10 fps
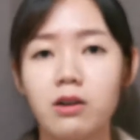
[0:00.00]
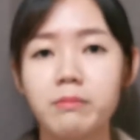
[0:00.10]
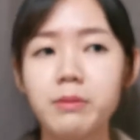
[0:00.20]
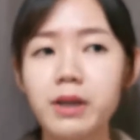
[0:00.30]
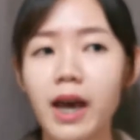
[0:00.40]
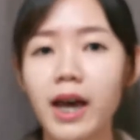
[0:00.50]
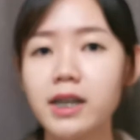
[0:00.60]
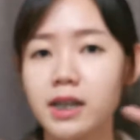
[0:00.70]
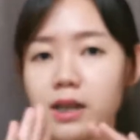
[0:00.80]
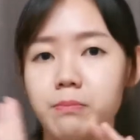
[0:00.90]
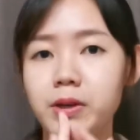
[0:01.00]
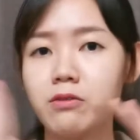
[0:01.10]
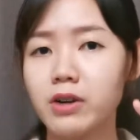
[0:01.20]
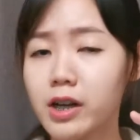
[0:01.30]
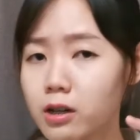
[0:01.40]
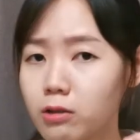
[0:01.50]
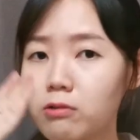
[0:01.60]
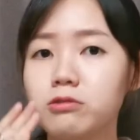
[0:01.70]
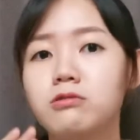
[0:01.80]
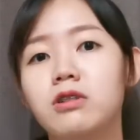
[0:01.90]
maybe hand clapping very
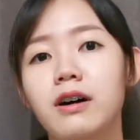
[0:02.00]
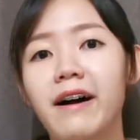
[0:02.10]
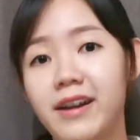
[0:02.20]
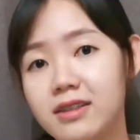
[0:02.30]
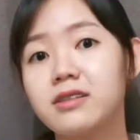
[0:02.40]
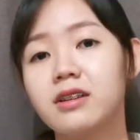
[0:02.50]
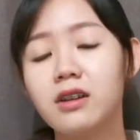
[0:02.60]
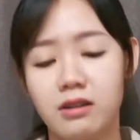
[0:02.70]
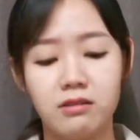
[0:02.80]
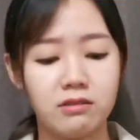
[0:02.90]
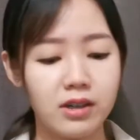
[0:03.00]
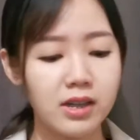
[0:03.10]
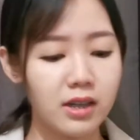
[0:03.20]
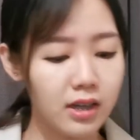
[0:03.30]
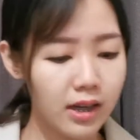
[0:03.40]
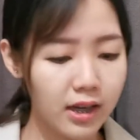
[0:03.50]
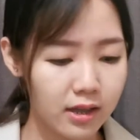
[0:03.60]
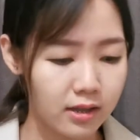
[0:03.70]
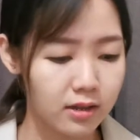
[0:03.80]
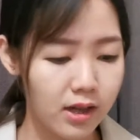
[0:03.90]
close to her eyes. Alright,
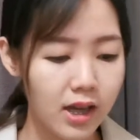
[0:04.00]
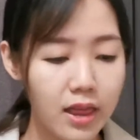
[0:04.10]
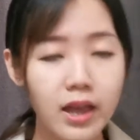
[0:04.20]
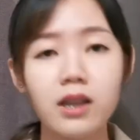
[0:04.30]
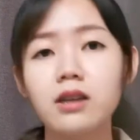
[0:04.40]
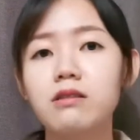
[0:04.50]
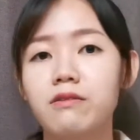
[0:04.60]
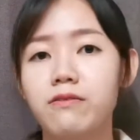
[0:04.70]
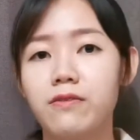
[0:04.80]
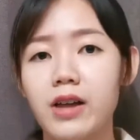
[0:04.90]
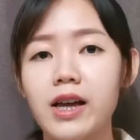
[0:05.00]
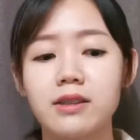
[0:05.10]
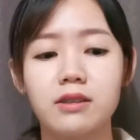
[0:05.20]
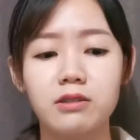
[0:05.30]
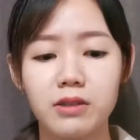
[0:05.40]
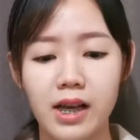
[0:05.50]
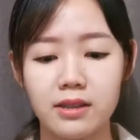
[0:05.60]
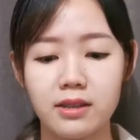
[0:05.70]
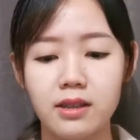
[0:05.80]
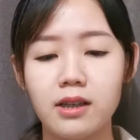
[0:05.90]
and another reflex you can
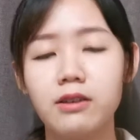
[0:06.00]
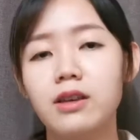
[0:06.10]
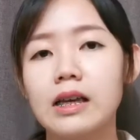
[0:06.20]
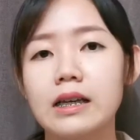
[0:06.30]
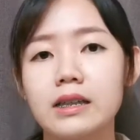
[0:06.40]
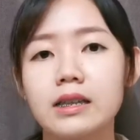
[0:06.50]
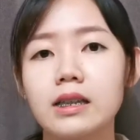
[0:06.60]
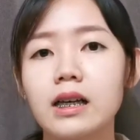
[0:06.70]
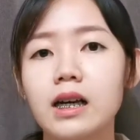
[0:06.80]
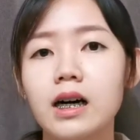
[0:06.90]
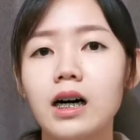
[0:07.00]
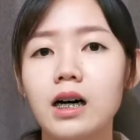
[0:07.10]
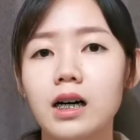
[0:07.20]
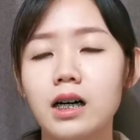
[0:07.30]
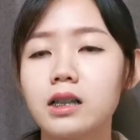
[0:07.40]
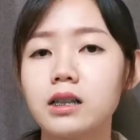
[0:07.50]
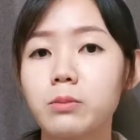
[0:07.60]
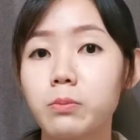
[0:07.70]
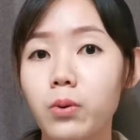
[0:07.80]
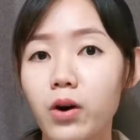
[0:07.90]
see is the
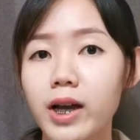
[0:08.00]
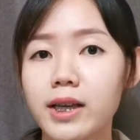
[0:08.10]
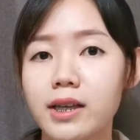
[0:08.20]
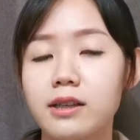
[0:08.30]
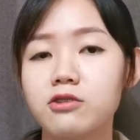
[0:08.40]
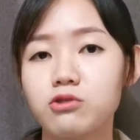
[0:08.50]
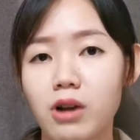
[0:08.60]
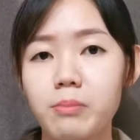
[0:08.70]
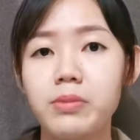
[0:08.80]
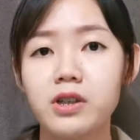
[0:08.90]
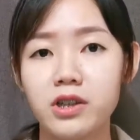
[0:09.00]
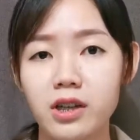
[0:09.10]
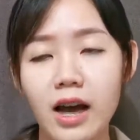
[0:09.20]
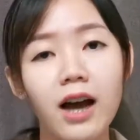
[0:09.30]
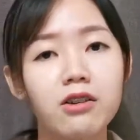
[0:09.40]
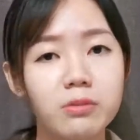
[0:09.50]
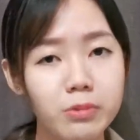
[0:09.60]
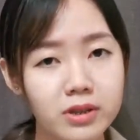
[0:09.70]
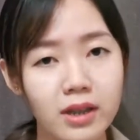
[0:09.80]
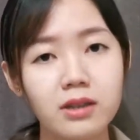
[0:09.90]
boy in stripy shirt. I
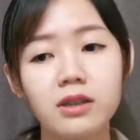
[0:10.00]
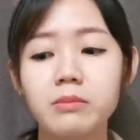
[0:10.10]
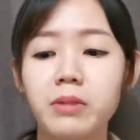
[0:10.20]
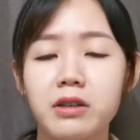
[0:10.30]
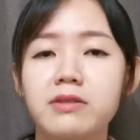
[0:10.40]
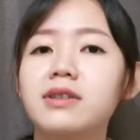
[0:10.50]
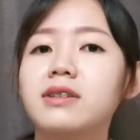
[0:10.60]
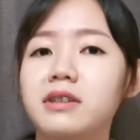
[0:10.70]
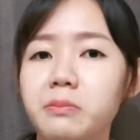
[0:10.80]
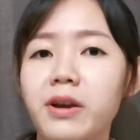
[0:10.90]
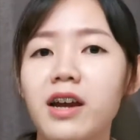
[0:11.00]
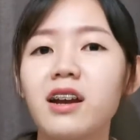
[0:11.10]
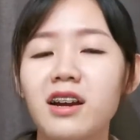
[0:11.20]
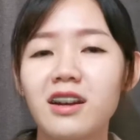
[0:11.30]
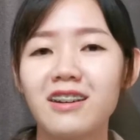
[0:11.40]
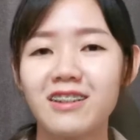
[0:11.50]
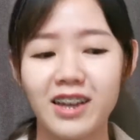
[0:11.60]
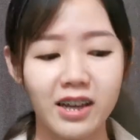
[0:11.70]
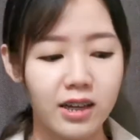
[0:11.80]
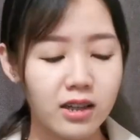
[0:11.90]
represent him by using this bear.
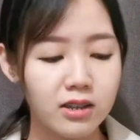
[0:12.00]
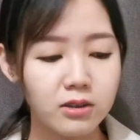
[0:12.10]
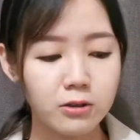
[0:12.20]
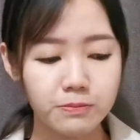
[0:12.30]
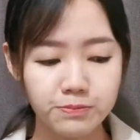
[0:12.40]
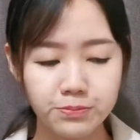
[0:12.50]
Okay, so